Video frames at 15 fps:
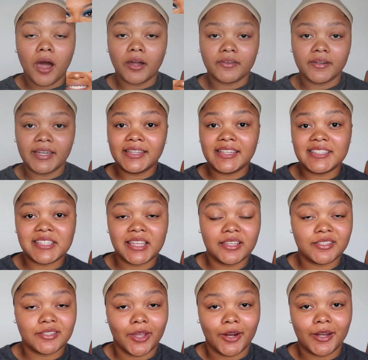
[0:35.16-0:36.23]
all right let's
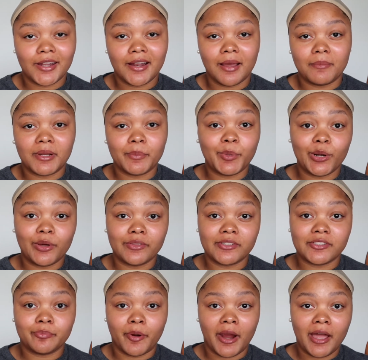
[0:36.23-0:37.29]
get started i'm gonna put on
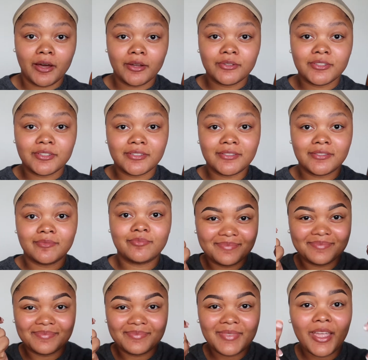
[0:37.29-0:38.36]
these brows
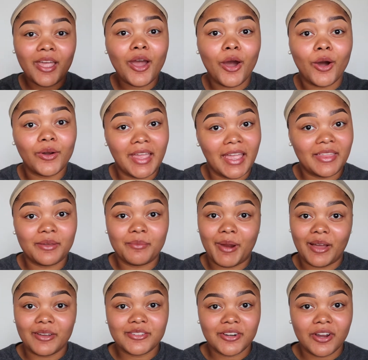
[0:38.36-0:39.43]
Okay, the
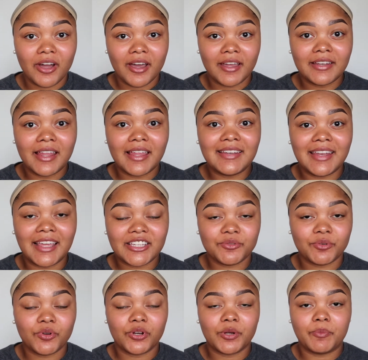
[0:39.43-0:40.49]
brows are on.
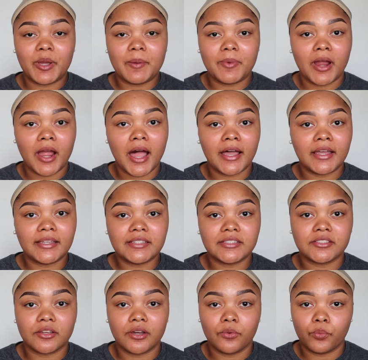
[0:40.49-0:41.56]
Next, we're gonna prep our
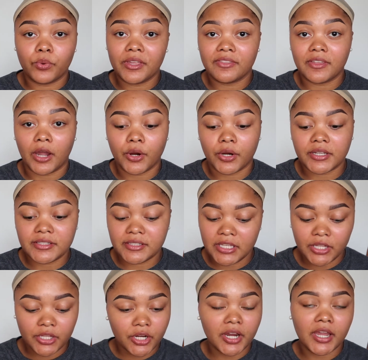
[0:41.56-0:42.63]
eyes with our
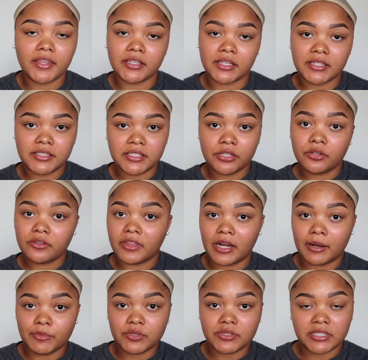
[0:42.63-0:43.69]
concealer and the concealer that
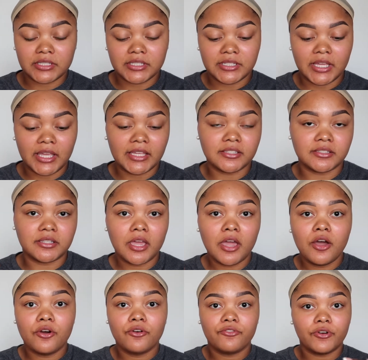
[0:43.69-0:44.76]
I'm using today is
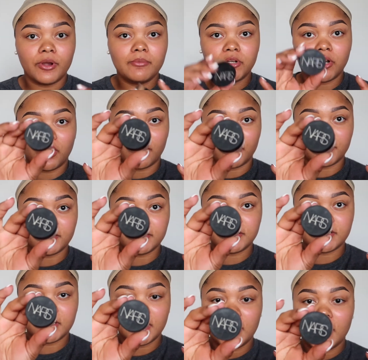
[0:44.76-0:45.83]
from
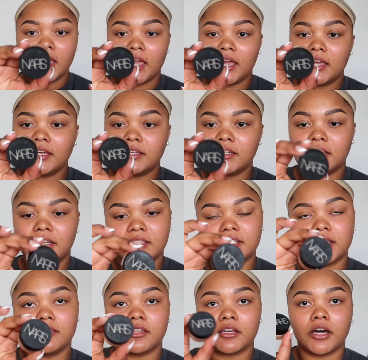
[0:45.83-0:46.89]
NARS and it is
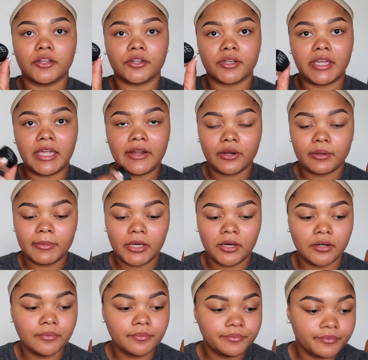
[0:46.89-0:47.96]
in the color
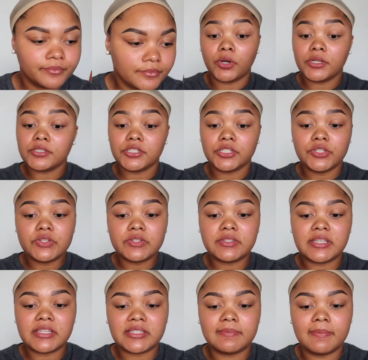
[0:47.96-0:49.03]
caramel. I'm going to use
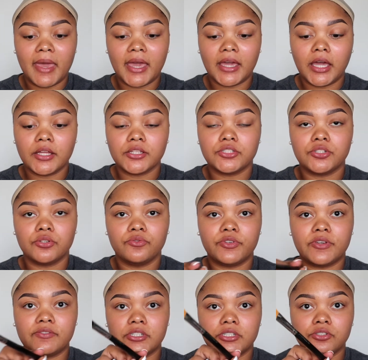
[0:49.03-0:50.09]
this MAC
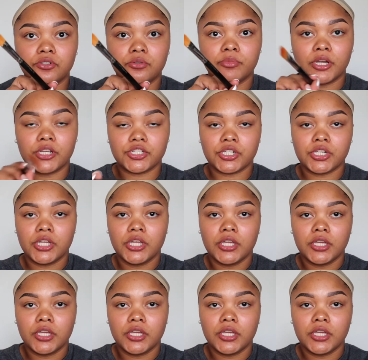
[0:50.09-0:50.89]
252 brush